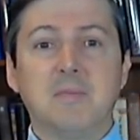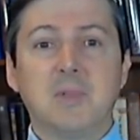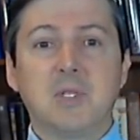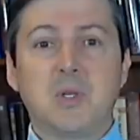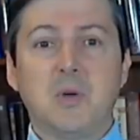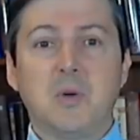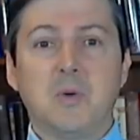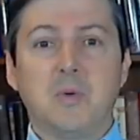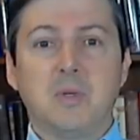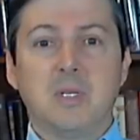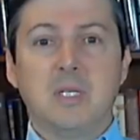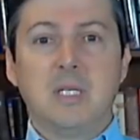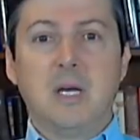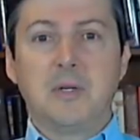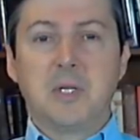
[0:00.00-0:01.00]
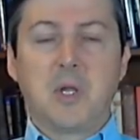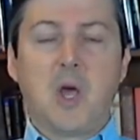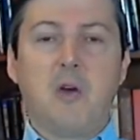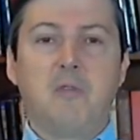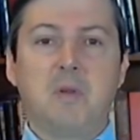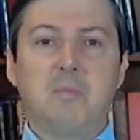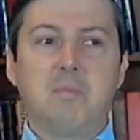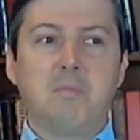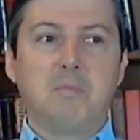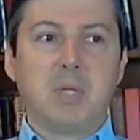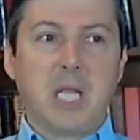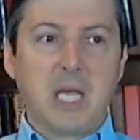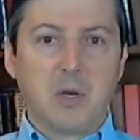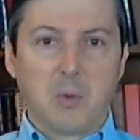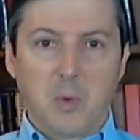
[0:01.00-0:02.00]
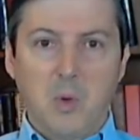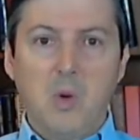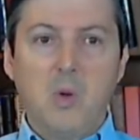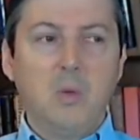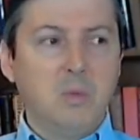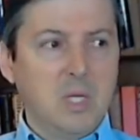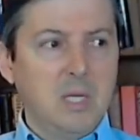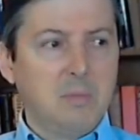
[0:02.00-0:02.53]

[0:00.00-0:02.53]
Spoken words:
so now, did COVID play a role?